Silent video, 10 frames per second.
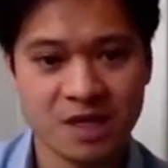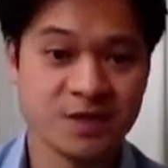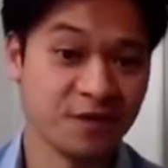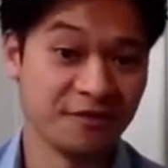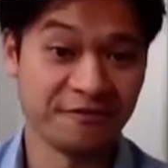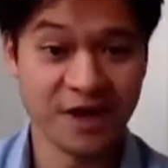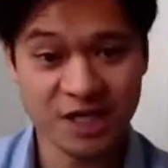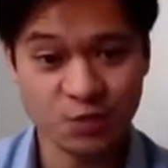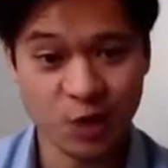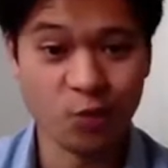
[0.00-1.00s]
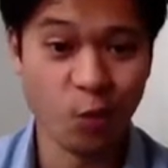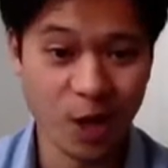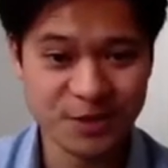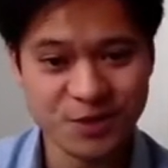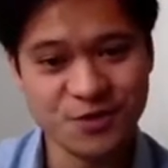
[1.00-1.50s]
So the first one,
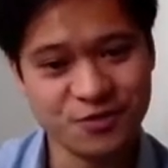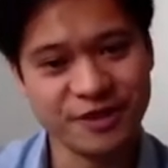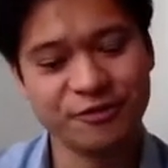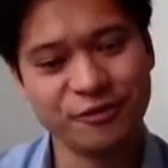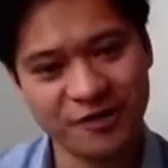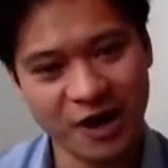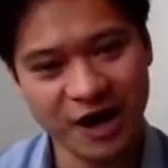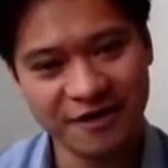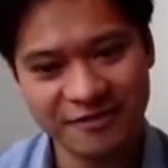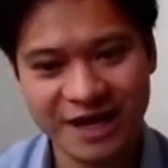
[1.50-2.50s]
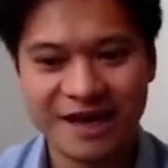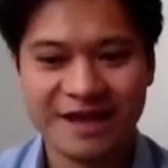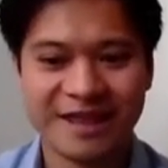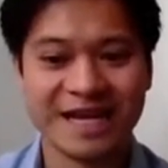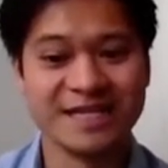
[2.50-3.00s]
1, 2, 3, 4, 5,
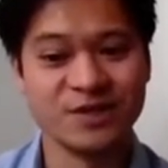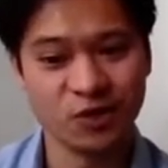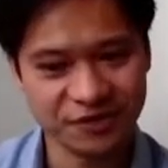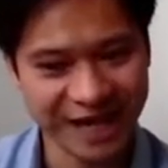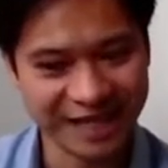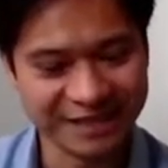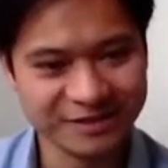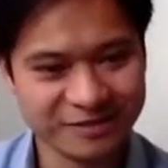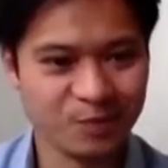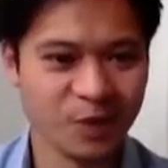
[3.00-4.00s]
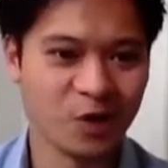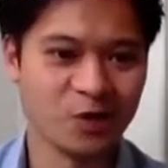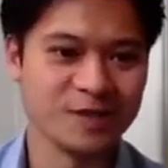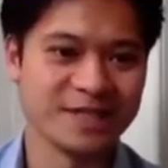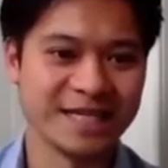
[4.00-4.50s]
that is not valid
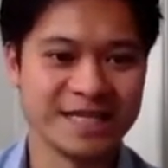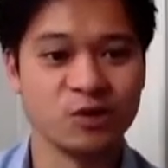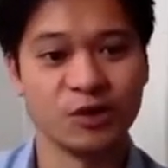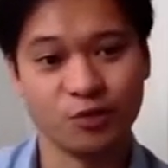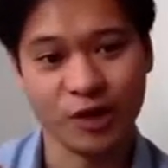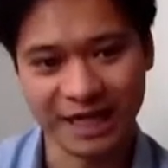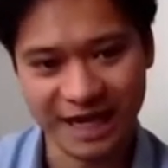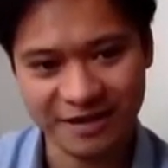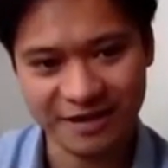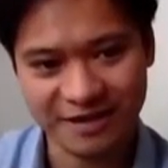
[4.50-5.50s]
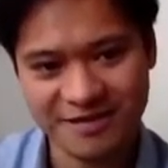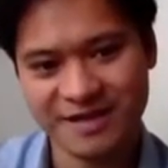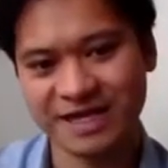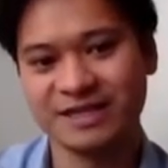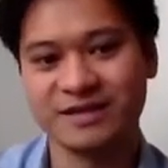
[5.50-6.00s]
because it's not the right length
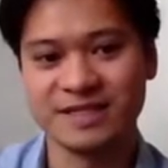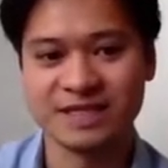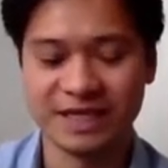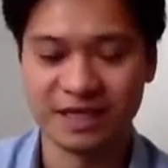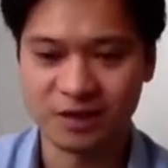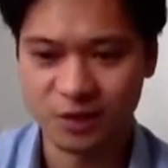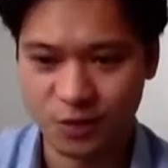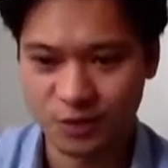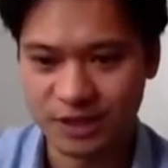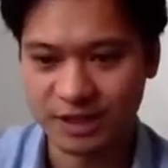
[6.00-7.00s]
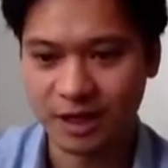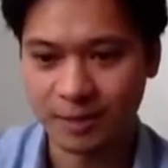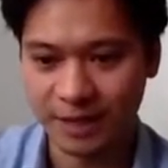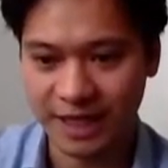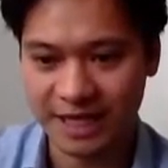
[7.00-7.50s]
and it doesn't include an
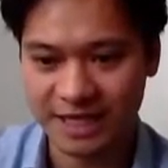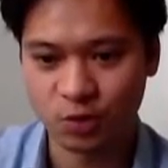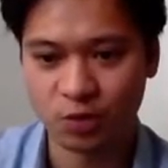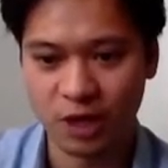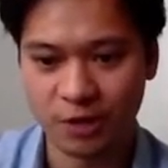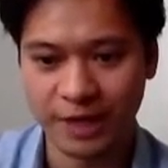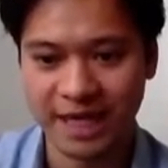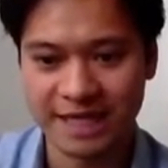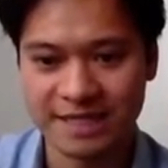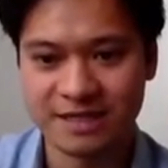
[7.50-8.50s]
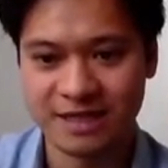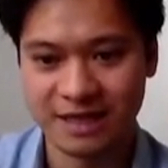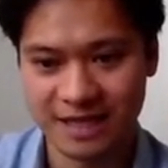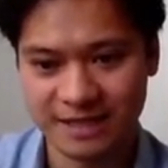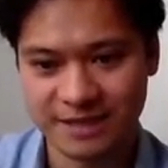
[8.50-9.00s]
uppercase or lowercase
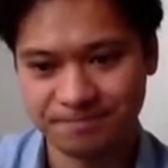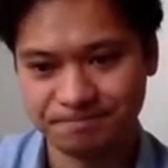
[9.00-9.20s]
letter.